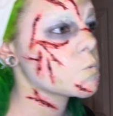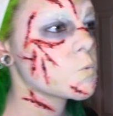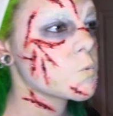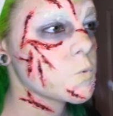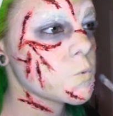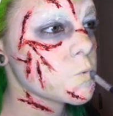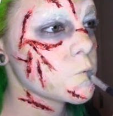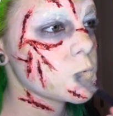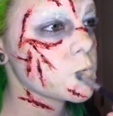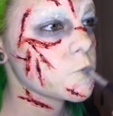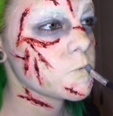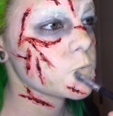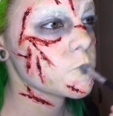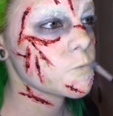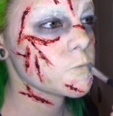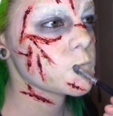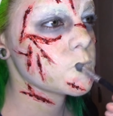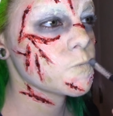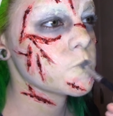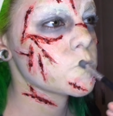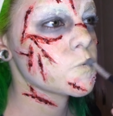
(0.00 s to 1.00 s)
open.
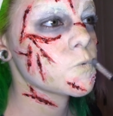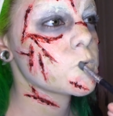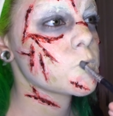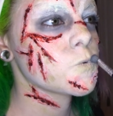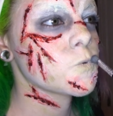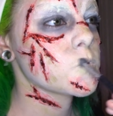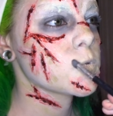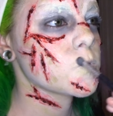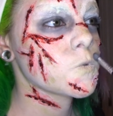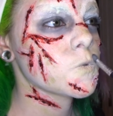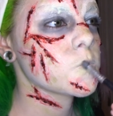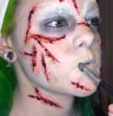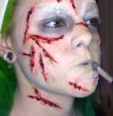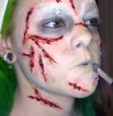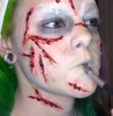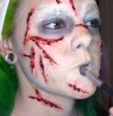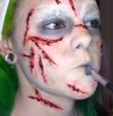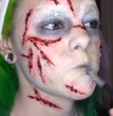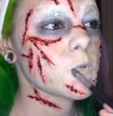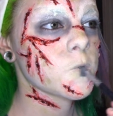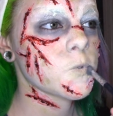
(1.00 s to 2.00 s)
And then
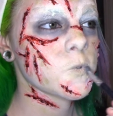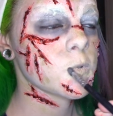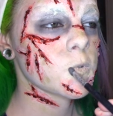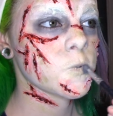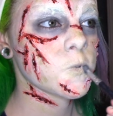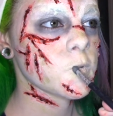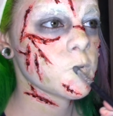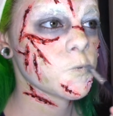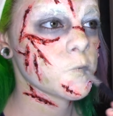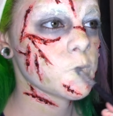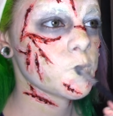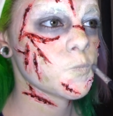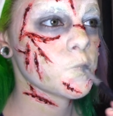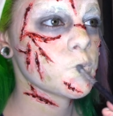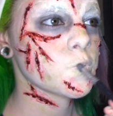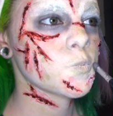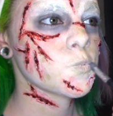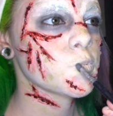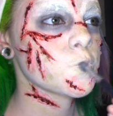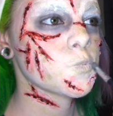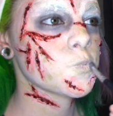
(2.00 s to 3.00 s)
taking some more of that gray
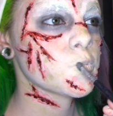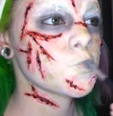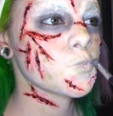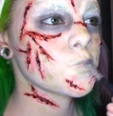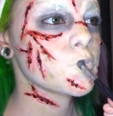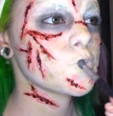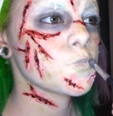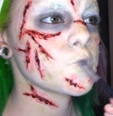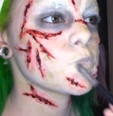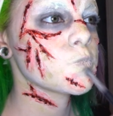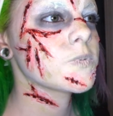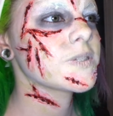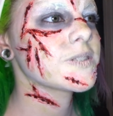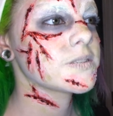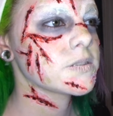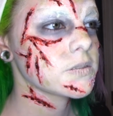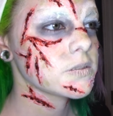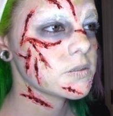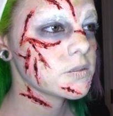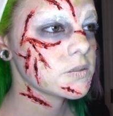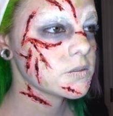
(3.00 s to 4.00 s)
shadow just to
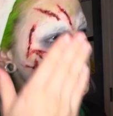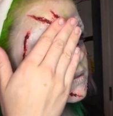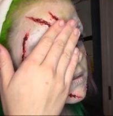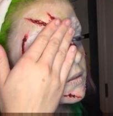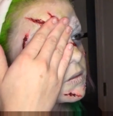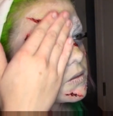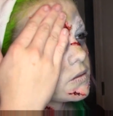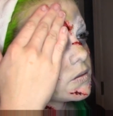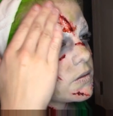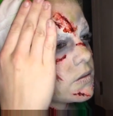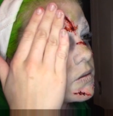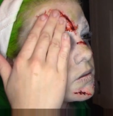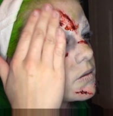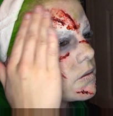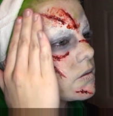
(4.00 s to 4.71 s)
define my lips more.